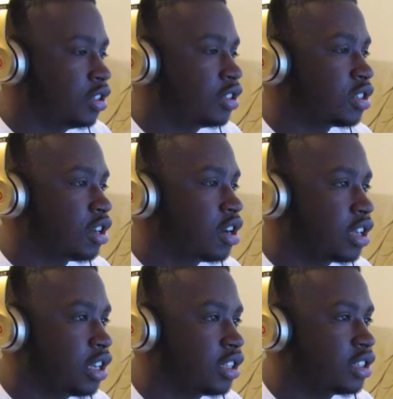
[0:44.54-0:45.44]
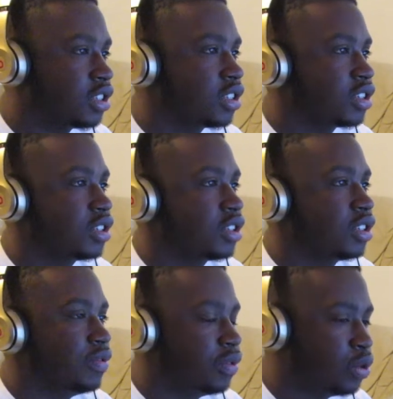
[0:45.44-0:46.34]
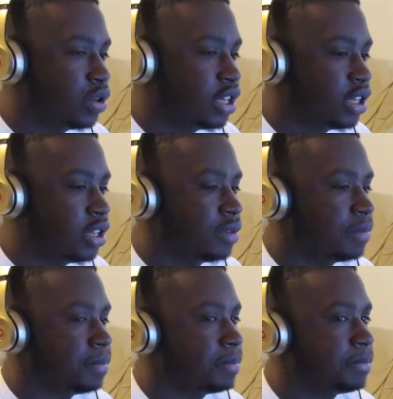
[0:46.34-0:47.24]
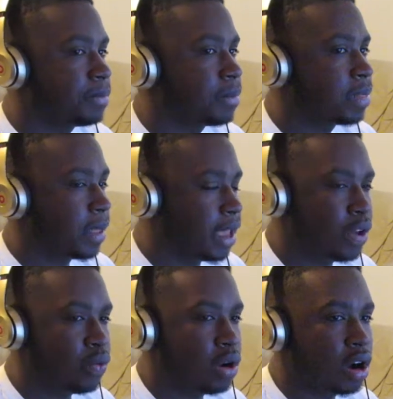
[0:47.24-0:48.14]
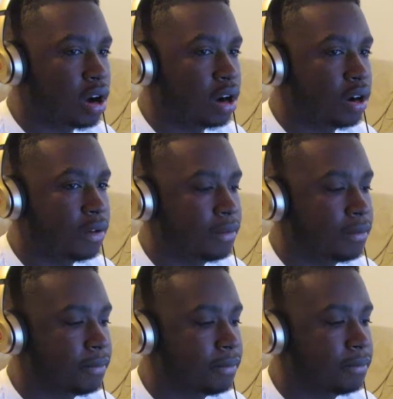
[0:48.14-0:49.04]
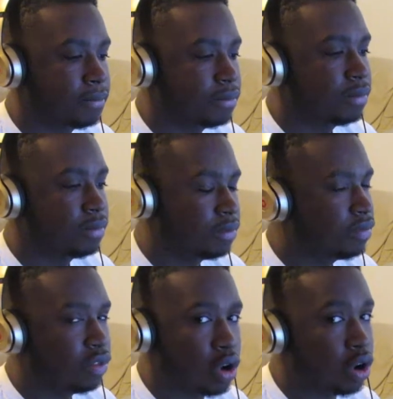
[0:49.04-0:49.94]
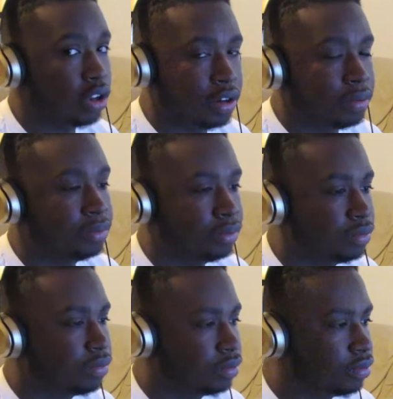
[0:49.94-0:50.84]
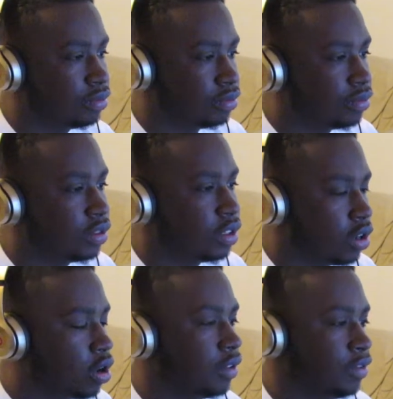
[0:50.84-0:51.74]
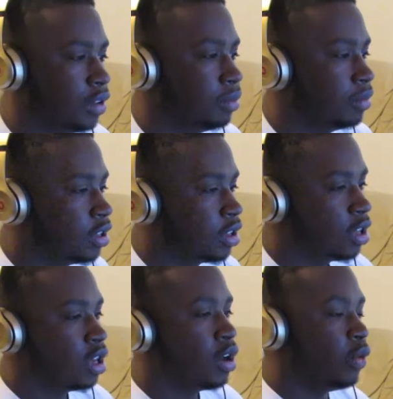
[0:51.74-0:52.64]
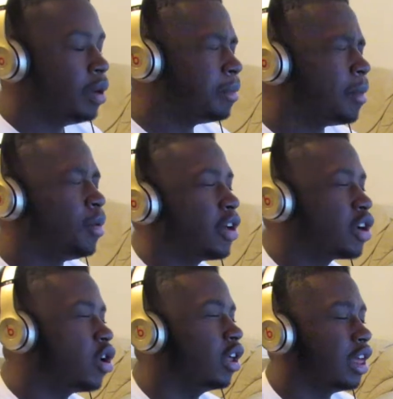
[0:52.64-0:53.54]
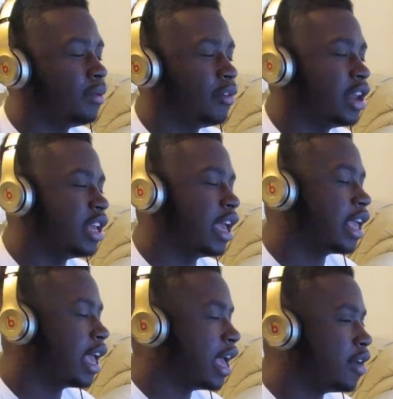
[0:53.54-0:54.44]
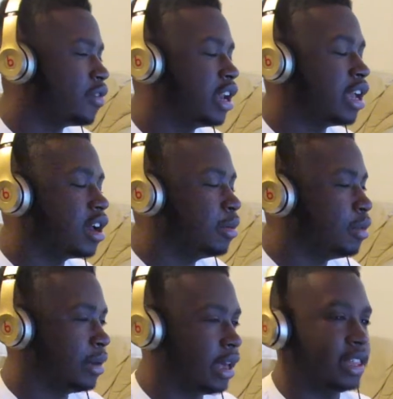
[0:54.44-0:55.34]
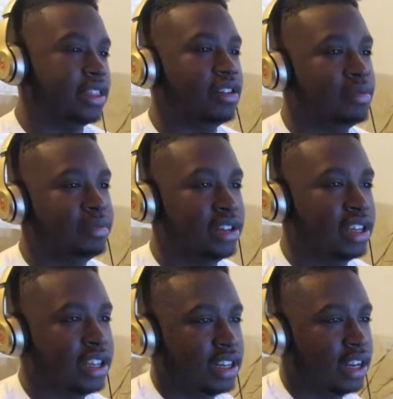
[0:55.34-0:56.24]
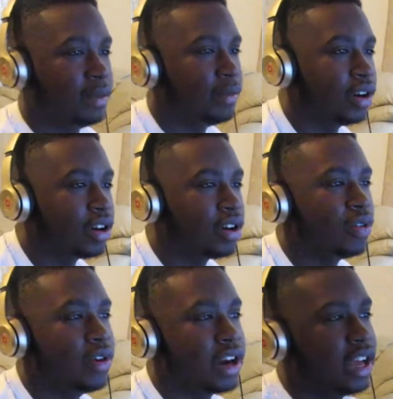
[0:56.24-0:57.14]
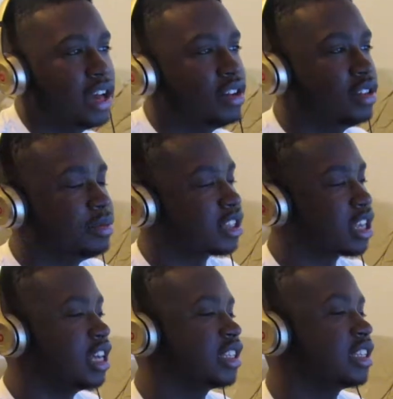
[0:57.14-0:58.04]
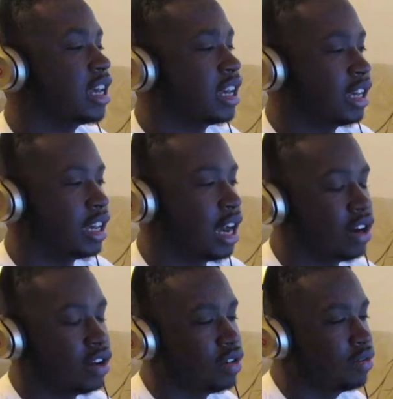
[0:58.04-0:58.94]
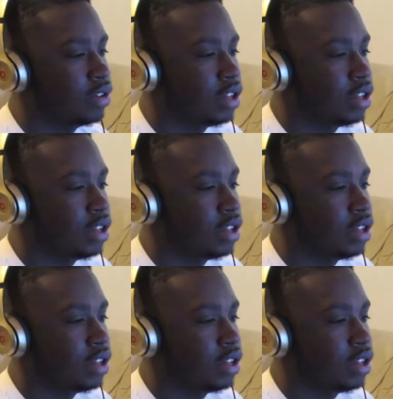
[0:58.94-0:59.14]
Sarkis, Rudy, Anwar, all of them, all of them. When my boy called him Rennie, aka Rennie, coming back though, man, I'm wondering where the hell them skits at. I know